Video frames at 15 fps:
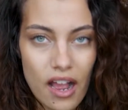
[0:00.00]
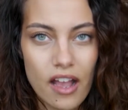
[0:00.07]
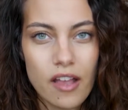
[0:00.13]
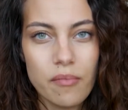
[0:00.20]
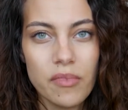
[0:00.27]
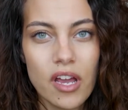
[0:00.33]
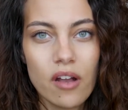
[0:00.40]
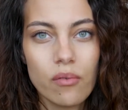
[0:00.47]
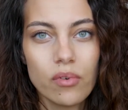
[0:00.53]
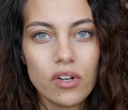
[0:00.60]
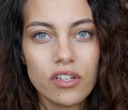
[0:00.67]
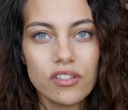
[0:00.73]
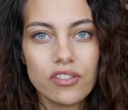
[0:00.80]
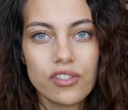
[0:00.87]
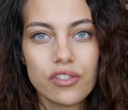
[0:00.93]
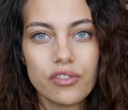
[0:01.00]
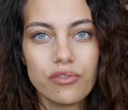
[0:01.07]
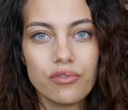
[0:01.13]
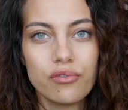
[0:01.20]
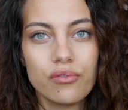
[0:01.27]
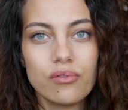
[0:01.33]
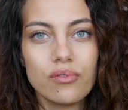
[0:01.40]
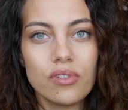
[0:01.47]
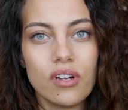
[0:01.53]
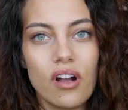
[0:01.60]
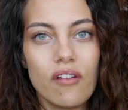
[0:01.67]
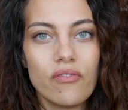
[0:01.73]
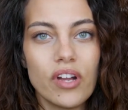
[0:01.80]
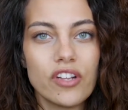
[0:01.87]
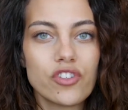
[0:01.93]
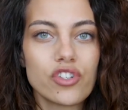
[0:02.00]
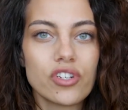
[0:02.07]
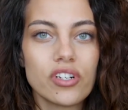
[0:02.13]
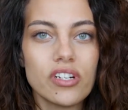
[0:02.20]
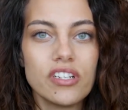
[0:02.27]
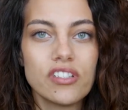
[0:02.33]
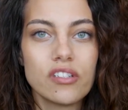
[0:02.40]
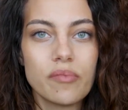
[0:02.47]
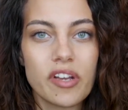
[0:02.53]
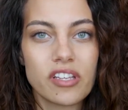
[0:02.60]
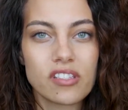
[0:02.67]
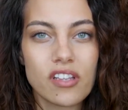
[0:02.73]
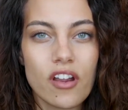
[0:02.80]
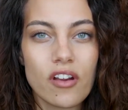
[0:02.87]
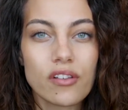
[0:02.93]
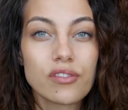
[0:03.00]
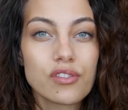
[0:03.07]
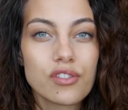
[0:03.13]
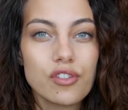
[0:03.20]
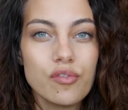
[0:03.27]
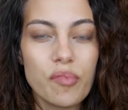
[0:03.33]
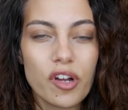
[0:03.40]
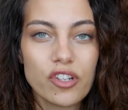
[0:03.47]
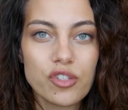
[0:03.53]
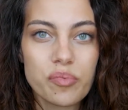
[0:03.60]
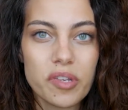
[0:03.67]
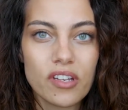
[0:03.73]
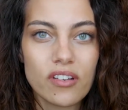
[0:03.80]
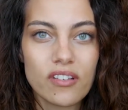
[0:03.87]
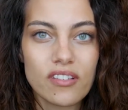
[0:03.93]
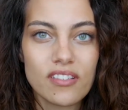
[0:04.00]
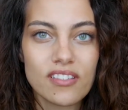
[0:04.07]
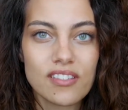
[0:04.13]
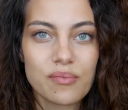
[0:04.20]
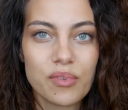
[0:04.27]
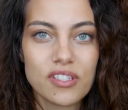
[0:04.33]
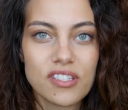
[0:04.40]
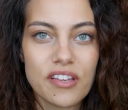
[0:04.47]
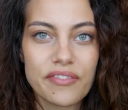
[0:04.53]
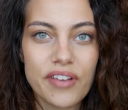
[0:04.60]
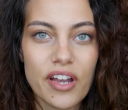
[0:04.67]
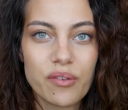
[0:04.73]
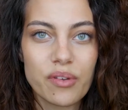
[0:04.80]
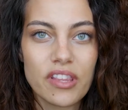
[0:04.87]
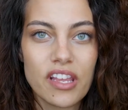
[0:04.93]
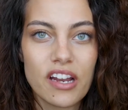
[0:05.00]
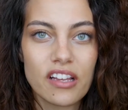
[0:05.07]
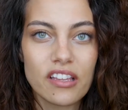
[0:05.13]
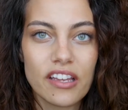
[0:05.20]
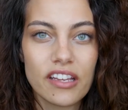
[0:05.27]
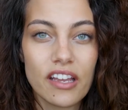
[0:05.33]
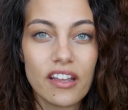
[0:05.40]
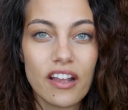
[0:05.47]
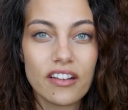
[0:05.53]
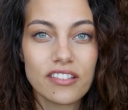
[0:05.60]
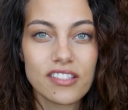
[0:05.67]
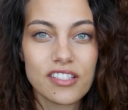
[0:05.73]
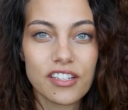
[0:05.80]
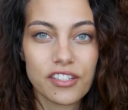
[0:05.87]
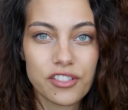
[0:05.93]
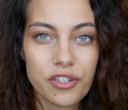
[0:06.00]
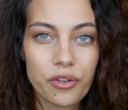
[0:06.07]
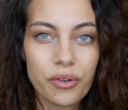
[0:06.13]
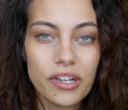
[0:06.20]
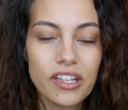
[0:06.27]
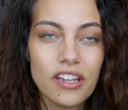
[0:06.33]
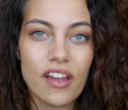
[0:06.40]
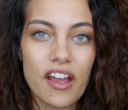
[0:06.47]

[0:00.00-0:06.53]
I'm not one to venture into mascaras too much because once I find one that I like, I kind of stick to it.